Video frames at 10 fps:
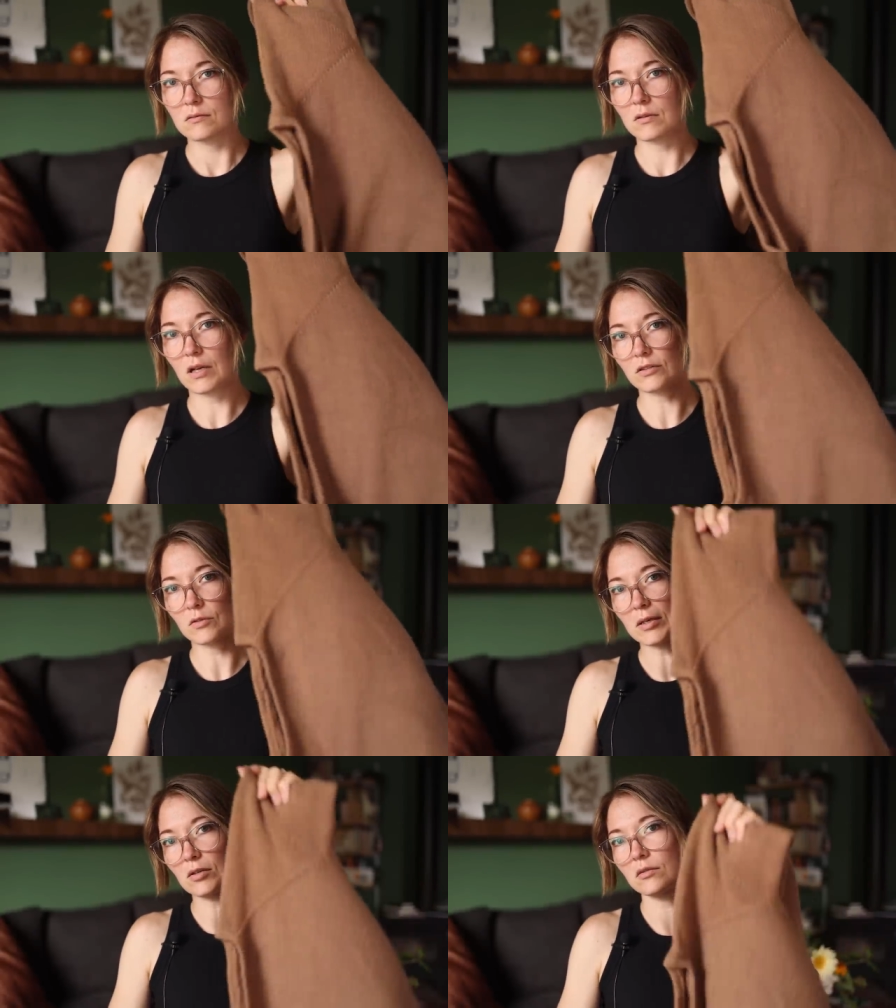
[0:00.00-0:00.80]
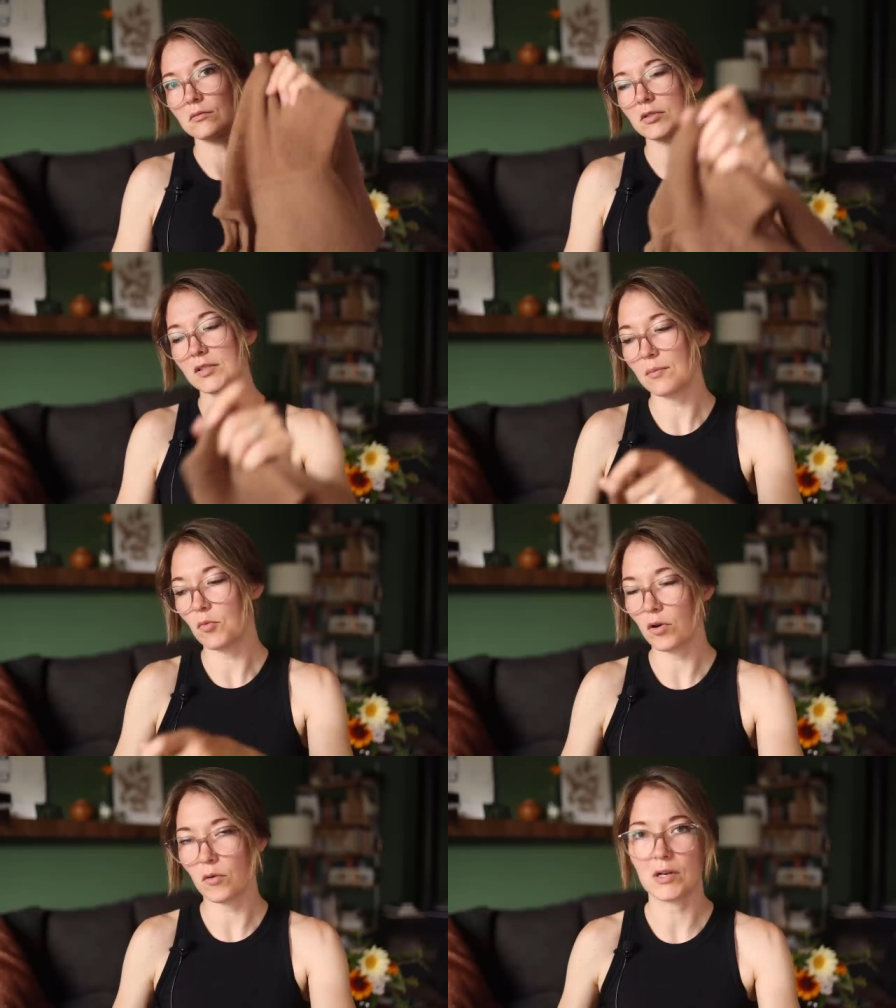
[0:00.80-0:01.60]
cotton sweater. We'll say
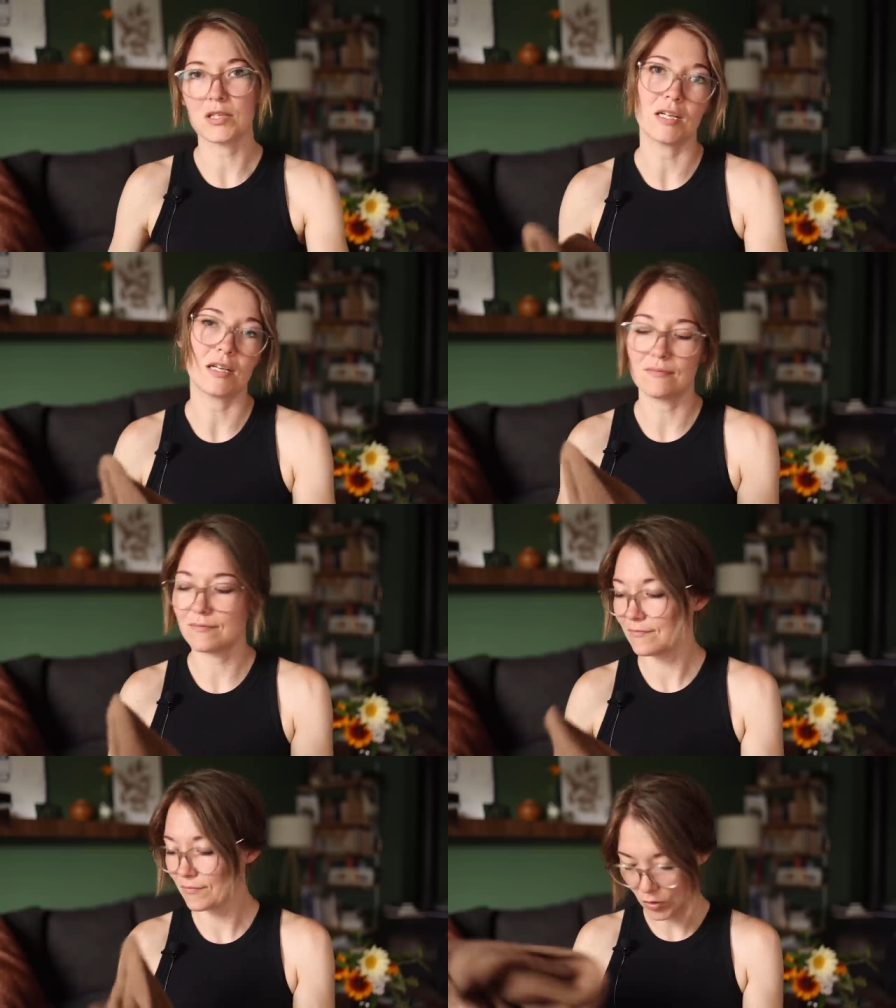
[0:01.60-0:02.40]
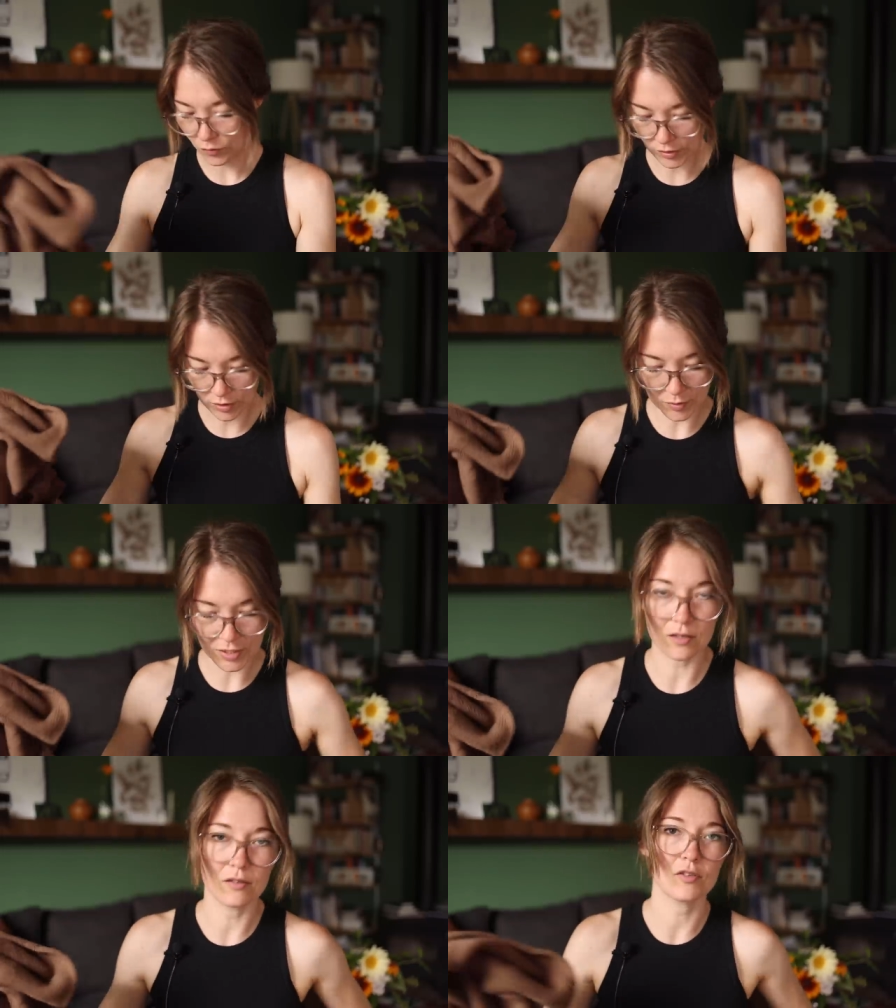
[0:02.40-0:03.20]
more when it's done. Hopefully it'll be
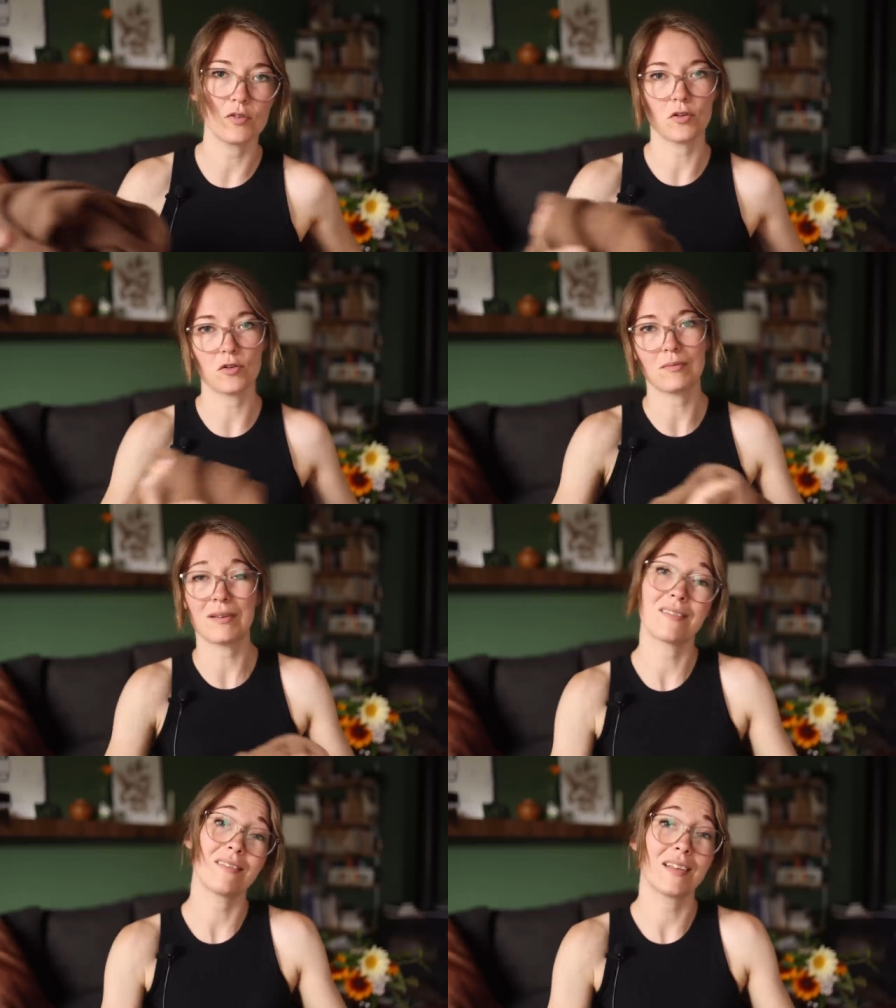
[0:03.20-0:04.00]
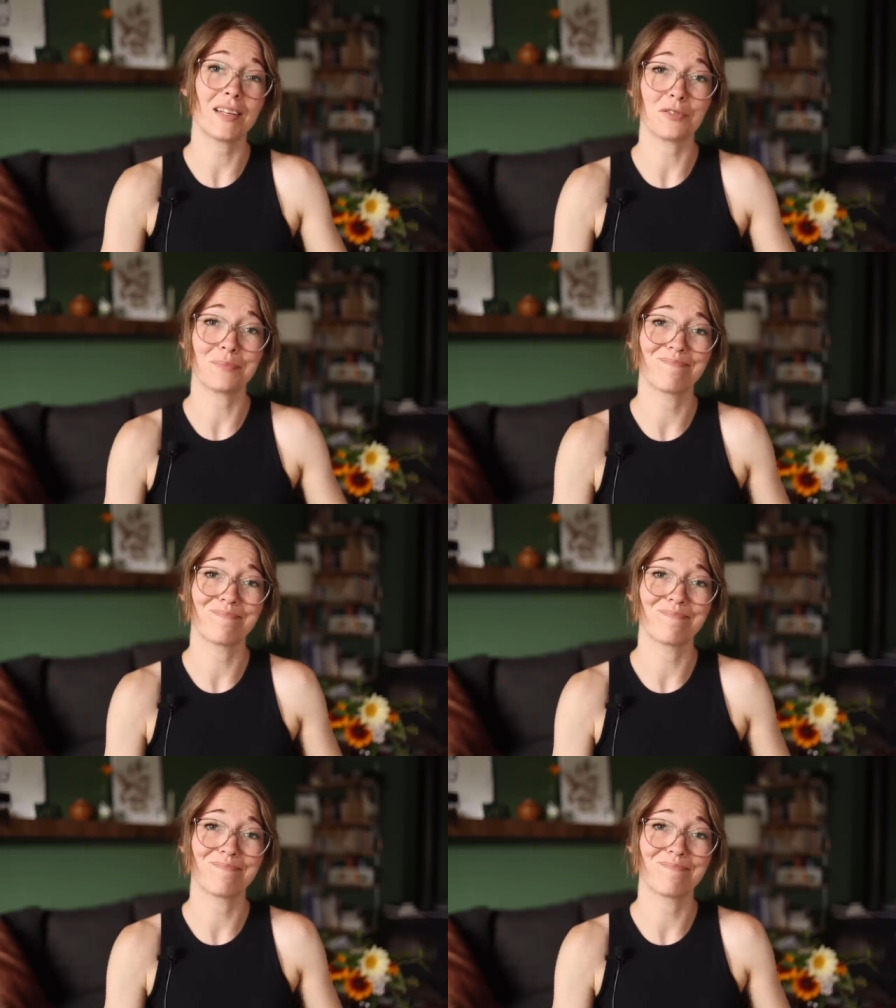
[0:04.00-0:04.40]
done sooner rather than later.